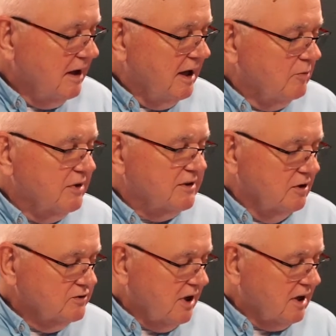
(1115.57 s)
But
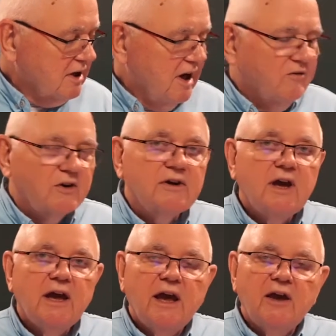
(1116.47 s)
those are covered,
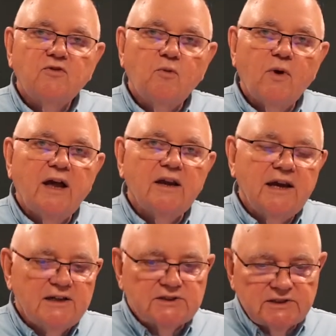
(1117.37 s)
as well
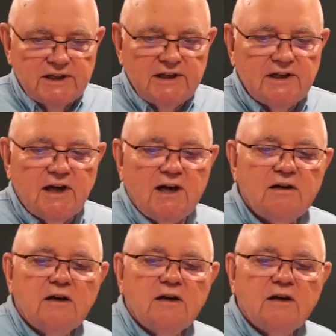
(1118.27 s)
as the